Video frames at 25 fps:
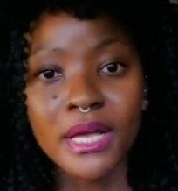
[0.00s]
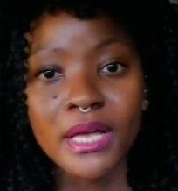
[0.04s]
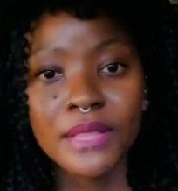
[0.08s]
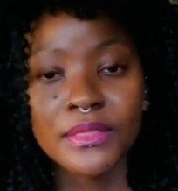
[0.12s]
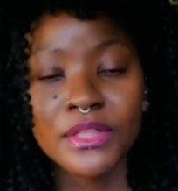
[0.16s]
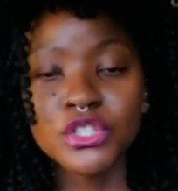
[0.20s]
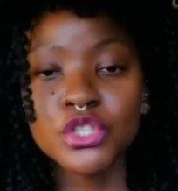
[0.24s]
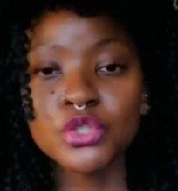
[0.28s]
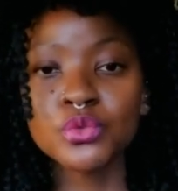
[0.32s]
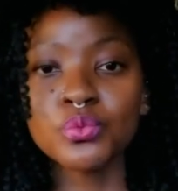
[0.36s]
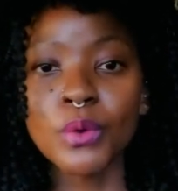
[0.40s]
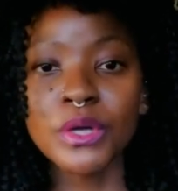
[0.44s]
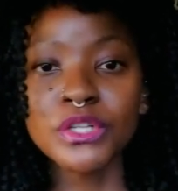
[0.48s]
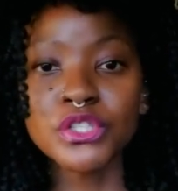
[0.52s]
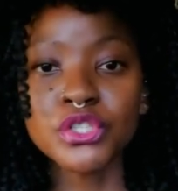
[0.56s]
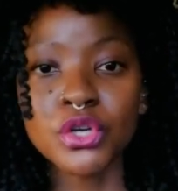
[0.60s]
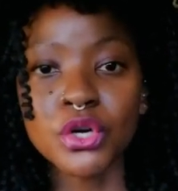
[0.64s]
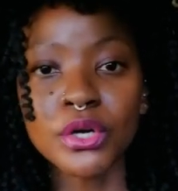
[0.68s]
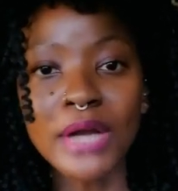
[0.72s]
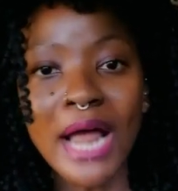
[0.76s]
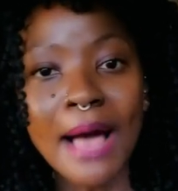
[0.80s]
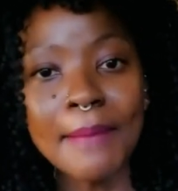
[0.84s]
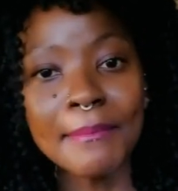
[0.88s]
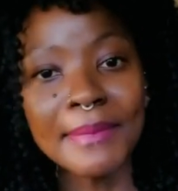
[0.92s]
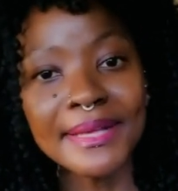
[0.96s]
This is what's
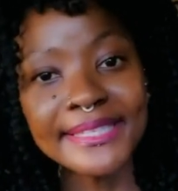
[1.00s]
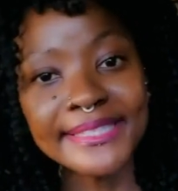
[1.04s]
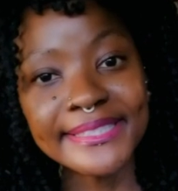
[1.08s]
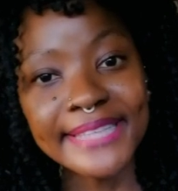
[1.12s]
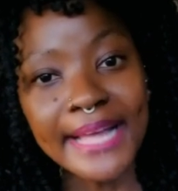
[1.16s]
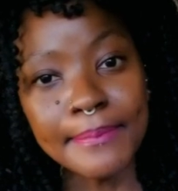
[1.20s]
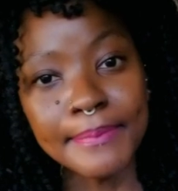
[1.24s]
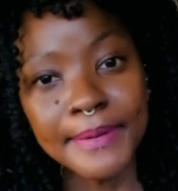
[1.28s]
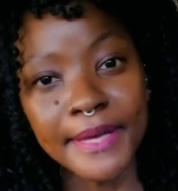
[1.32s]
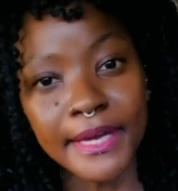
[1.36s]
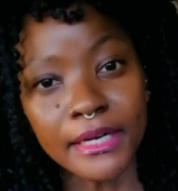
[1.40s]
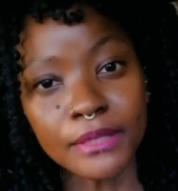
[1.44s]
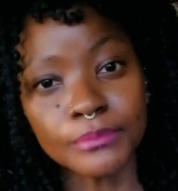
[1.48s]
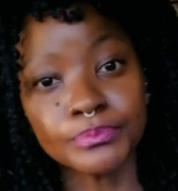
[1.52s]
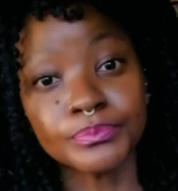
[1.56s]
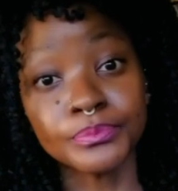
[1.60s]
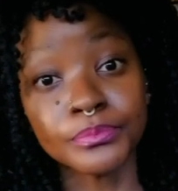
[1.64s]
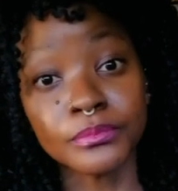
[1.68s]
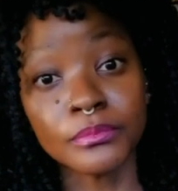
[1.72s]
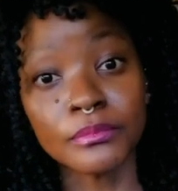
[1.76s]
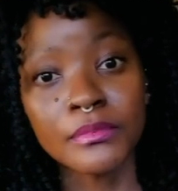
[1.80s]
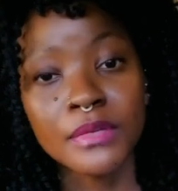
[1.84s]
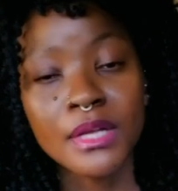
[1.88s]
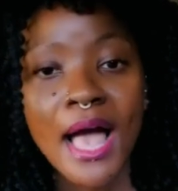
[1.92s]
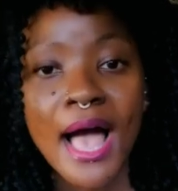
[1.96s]
good. I'm a step here.
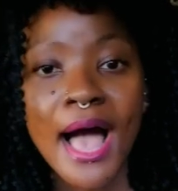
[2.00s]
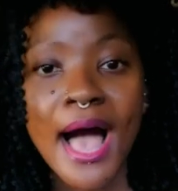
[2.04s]
Mm.